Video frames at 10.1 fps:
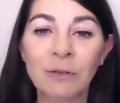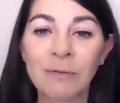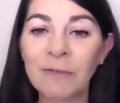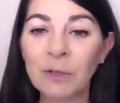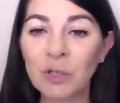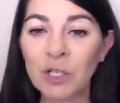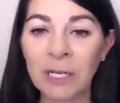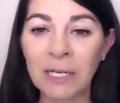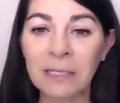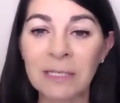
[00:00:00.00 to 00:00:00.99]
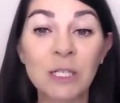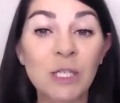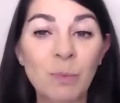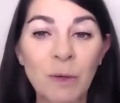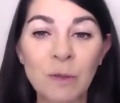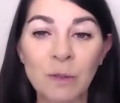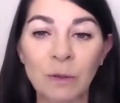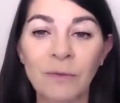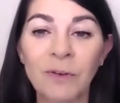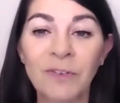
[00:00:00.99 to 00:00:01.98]
to revolutionise the
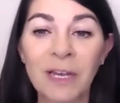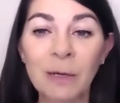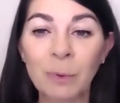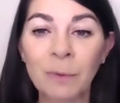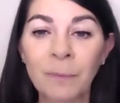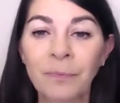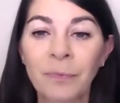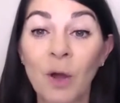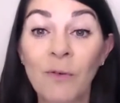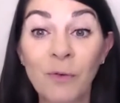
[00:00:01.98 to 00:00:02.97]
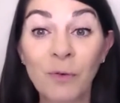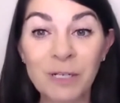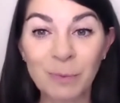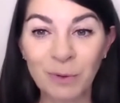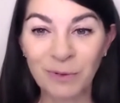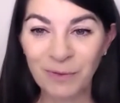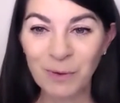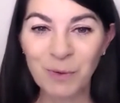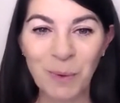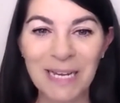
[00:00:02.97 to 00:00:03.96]
disposal of avoidable
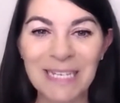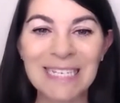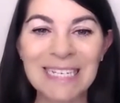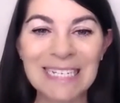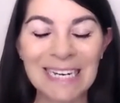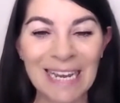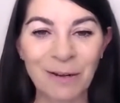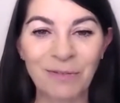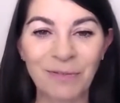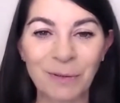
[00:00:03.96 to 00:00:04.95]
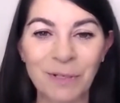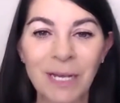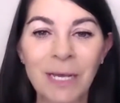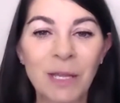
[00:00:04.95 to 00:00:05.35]
food waste into landfill.